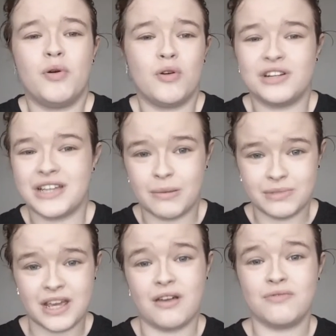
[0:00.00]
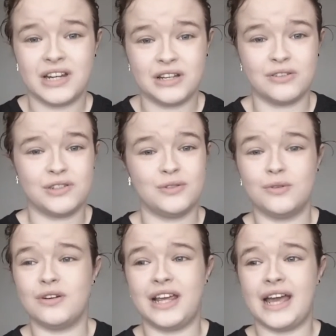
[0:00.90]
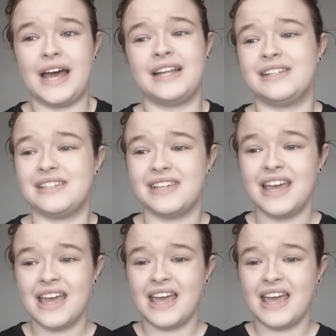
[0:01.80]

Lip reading: poor attempt at a really good story, and